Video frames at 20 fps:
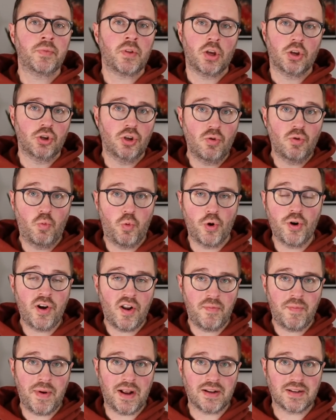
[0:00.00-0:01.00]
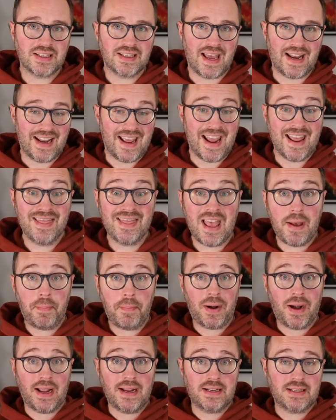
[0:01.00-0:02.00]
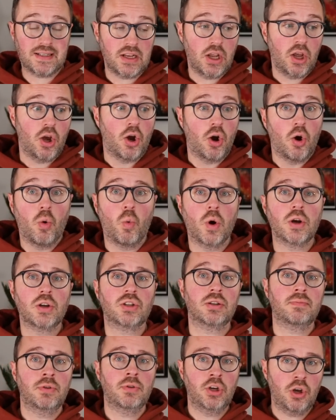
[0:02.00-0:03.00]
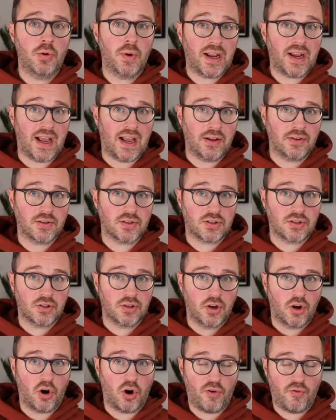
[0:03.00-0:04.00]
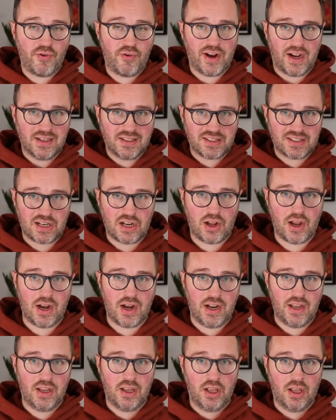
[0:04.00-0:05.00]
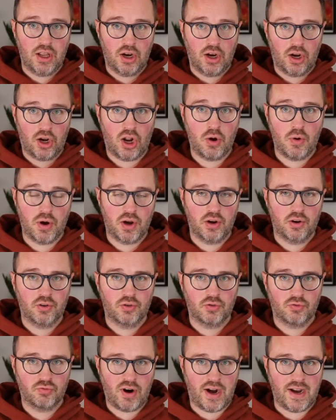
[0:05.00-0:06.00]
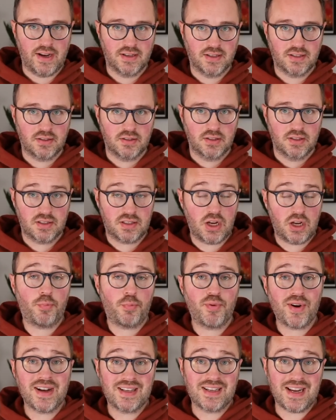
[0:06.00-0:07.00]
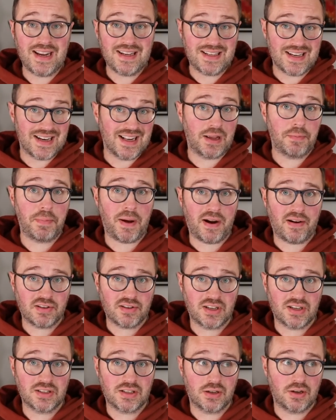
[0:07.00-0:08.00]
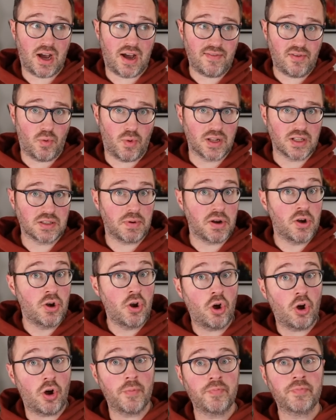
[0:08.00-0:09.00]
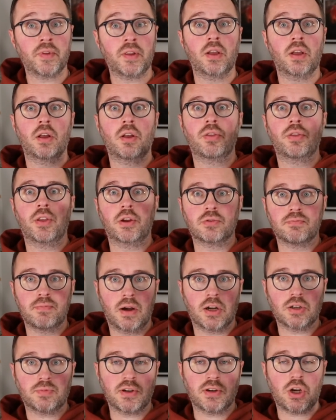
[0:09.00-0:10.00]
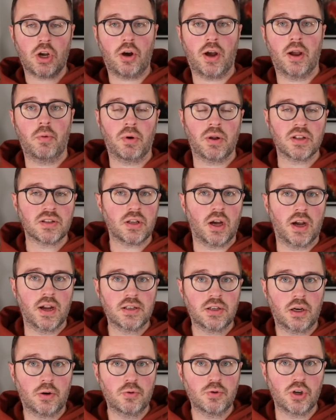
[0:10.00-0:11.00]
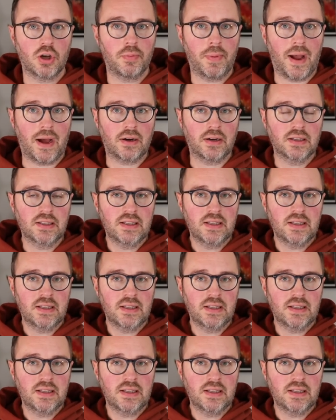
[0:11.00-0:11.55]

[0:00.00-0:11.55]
You wouldn't have been able to get it. In their place were some new accounts offering a slightly lower rate. Still pretty decent in comparison to other ones, but not those much, much higher ones that I told you about.